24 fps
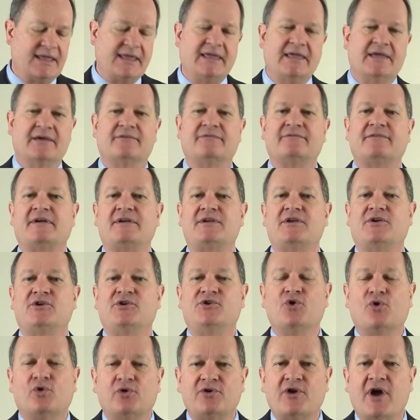If
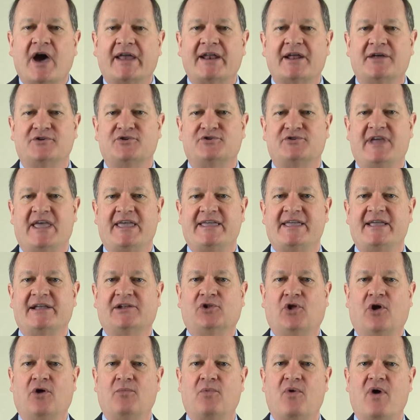you're not undertaking
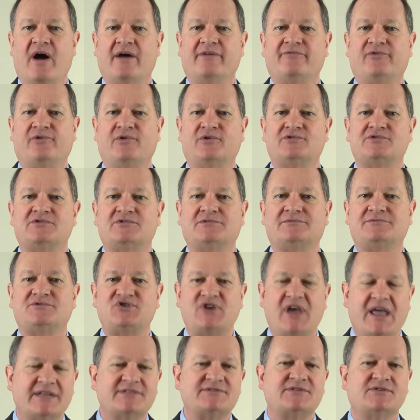global efforts,
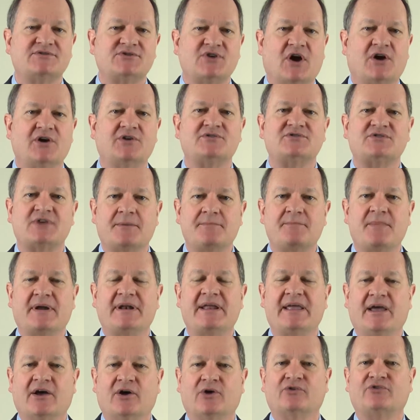chances are
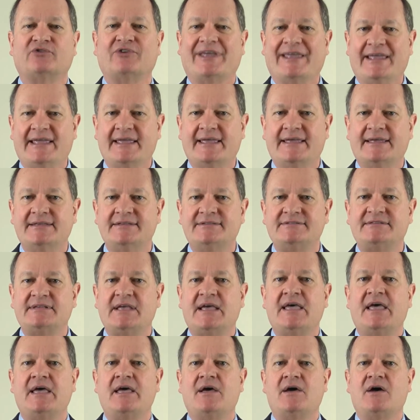somebody else
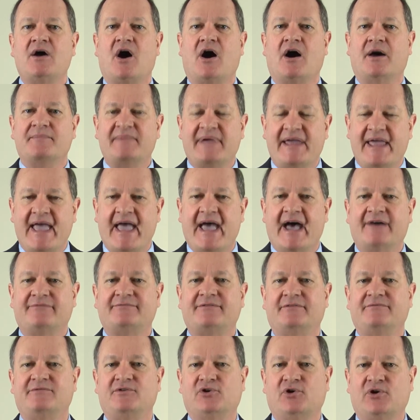is on
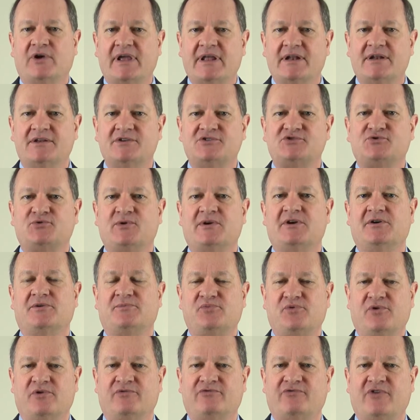behalf of your industry or
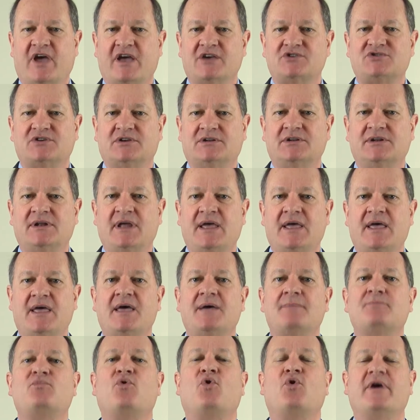profession.
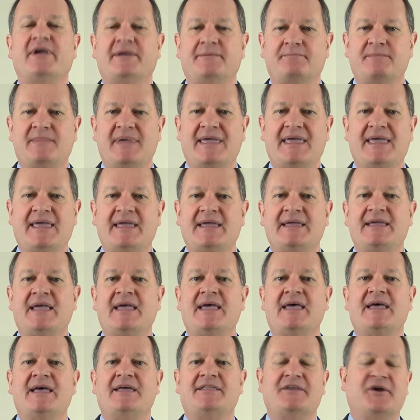Point being,
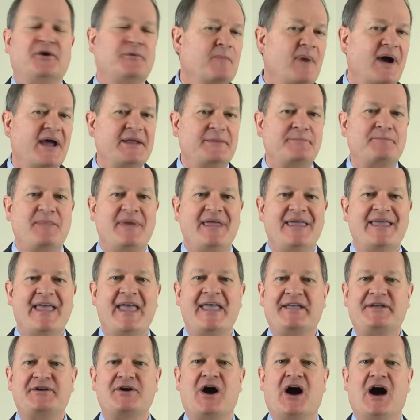there might be
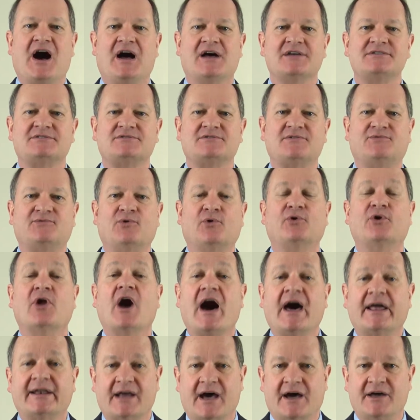a cost for
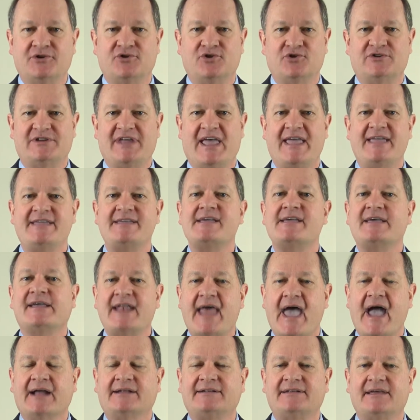not undertaking and
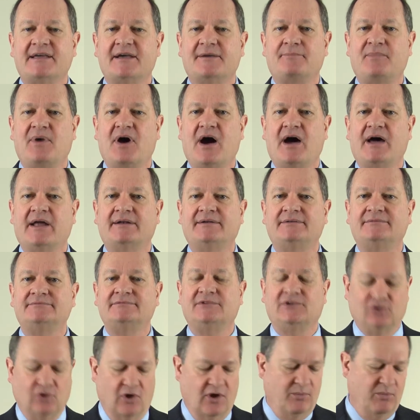acting upon
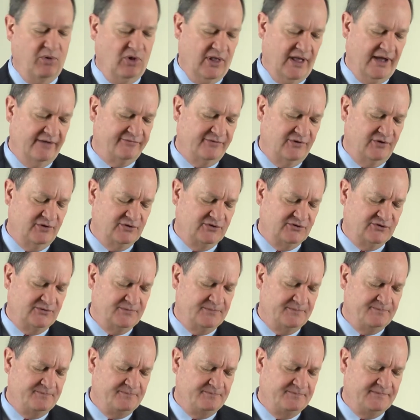global
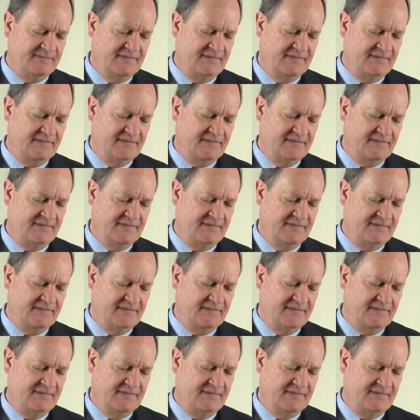efforts.